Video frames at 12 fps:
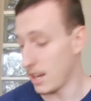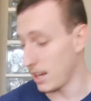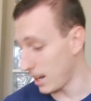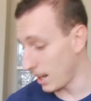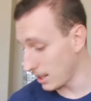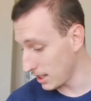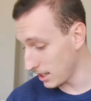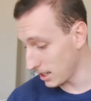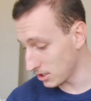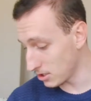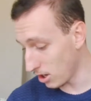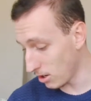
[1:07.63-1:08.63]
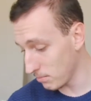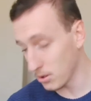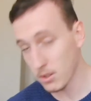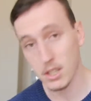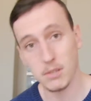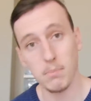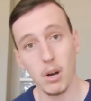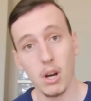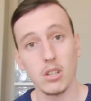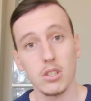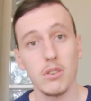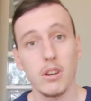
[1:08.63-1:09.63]
Another example is
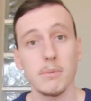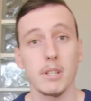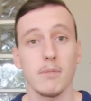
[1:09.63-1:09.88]
partial reps.